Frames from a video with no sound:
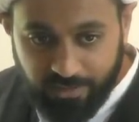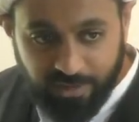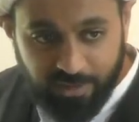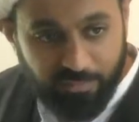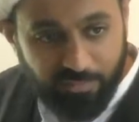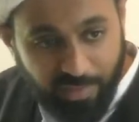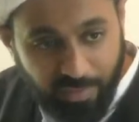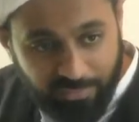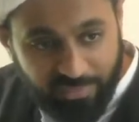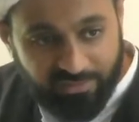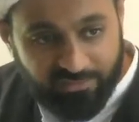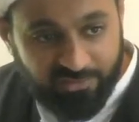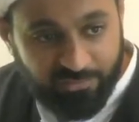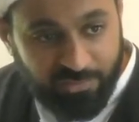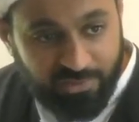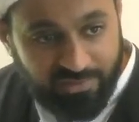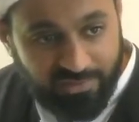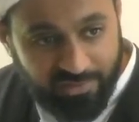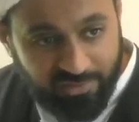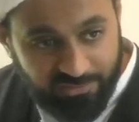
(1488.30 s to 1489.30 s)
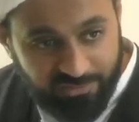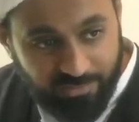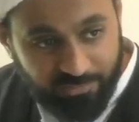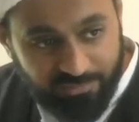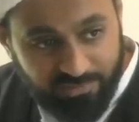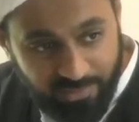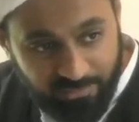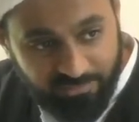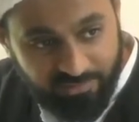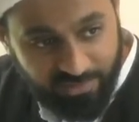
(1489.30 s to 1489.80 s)
public speaking
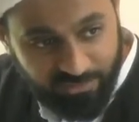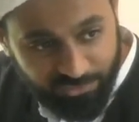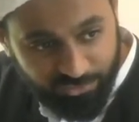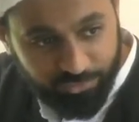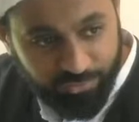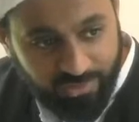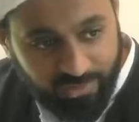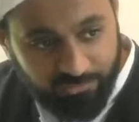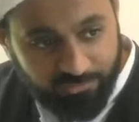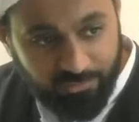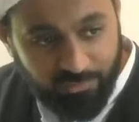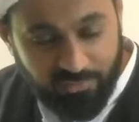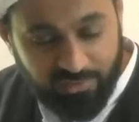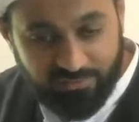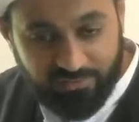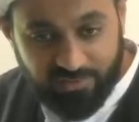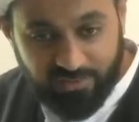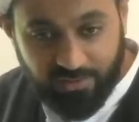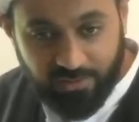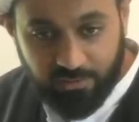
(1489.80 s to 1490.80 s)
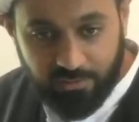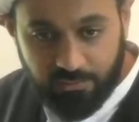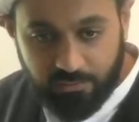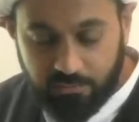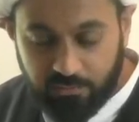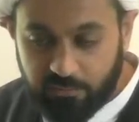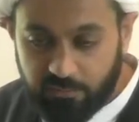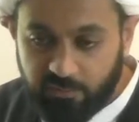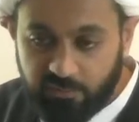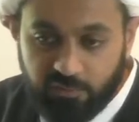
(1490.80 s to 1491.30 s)
sometimes can trigger vomiting.
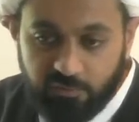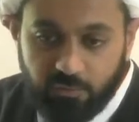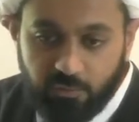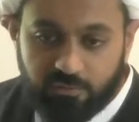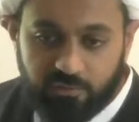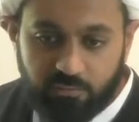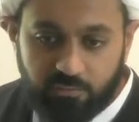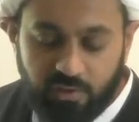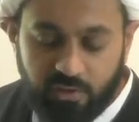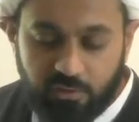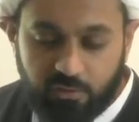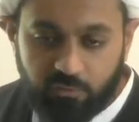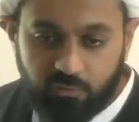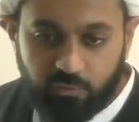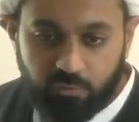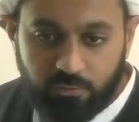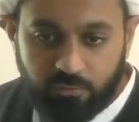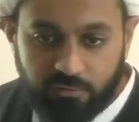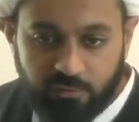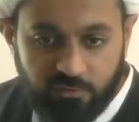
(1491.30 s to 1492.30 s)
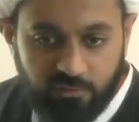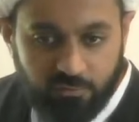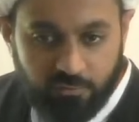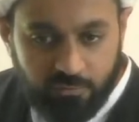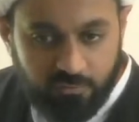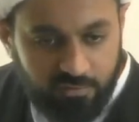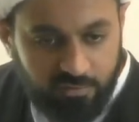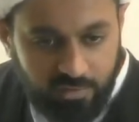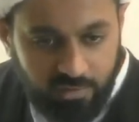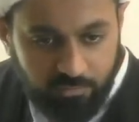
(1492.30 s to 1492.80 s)
This is not in my control. This is
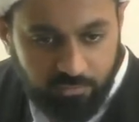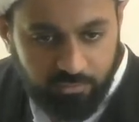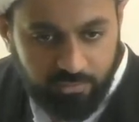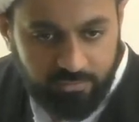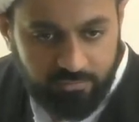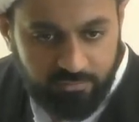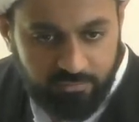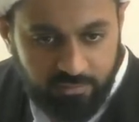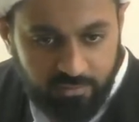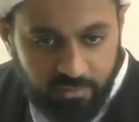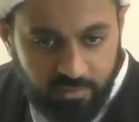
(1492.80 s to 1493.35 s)
not deliberate.